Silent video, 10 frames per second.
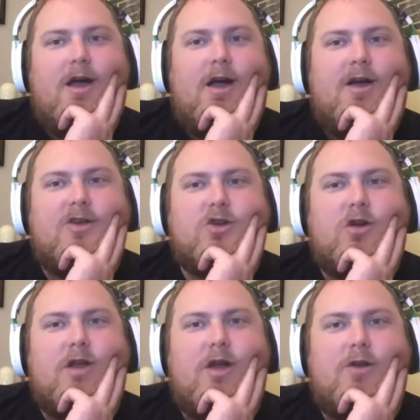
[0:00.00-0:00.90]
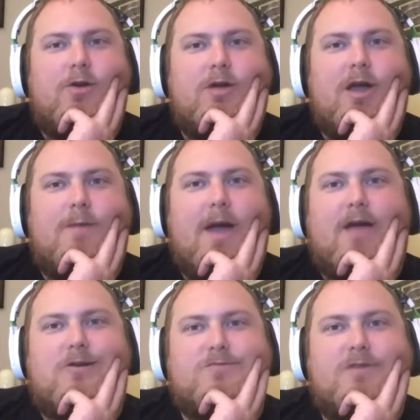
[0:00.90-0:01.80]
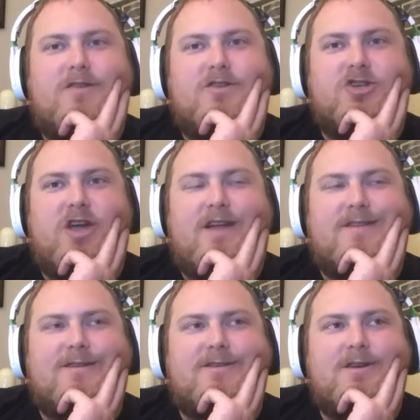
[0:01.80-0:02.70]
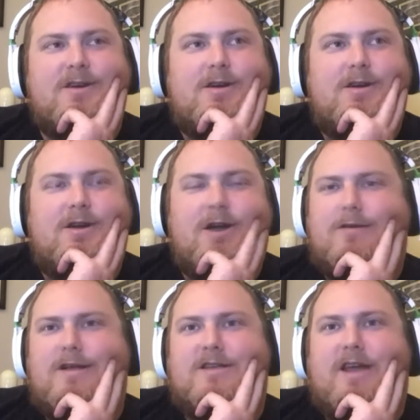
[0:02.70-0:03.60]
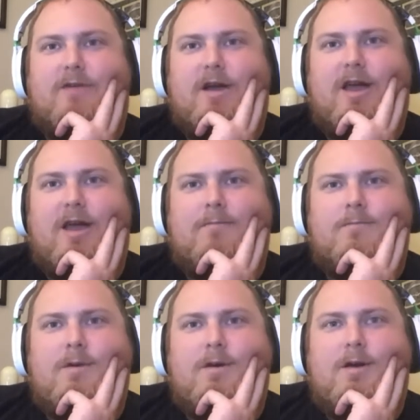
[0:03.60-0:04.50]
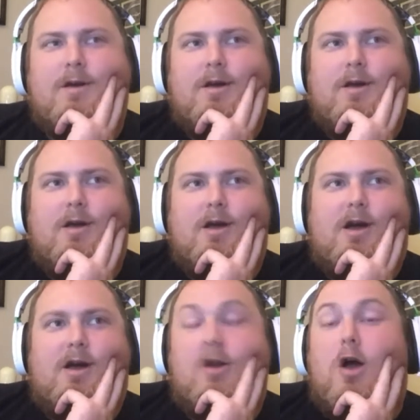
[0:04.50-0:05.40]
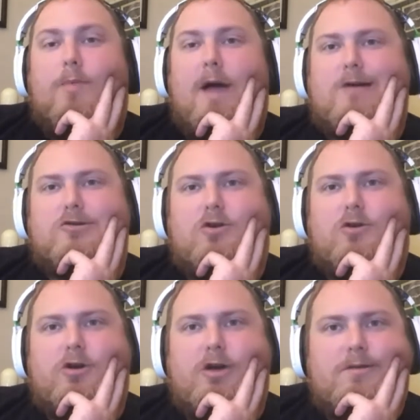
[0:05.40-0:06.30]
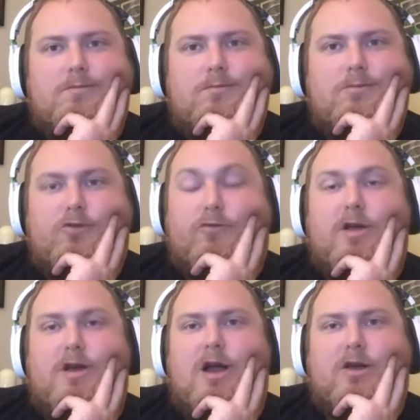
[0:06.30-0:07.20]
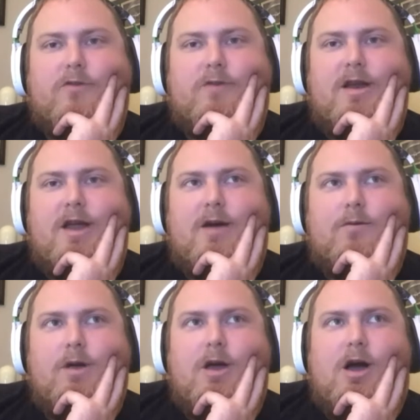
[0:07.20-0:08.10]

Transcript: Uh, started out noon game. Packers play the Jets. You know, that's a get right game. Uh, no, Packers aren't good. They're really not good right now.